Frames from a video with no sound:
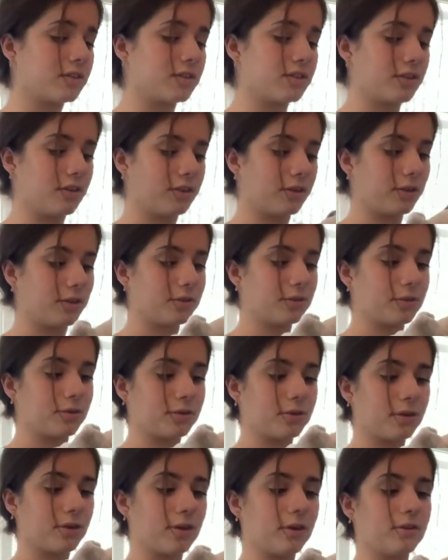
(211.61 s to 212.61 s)
Should also
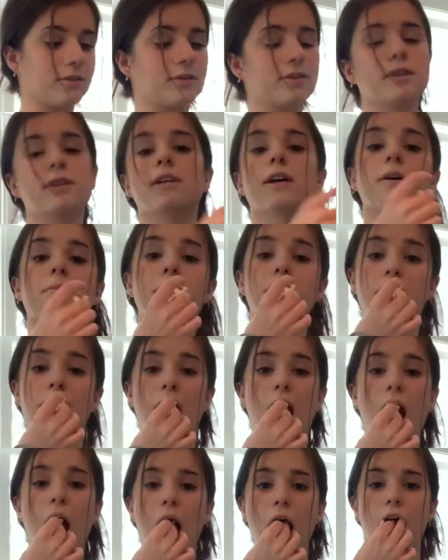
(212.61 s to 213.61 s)
taste
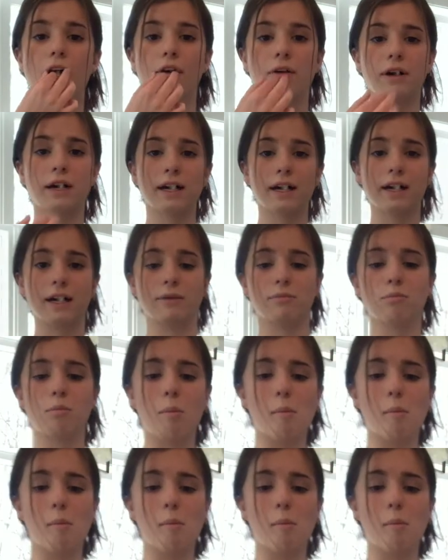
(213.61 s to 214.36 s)
yummy. Okay.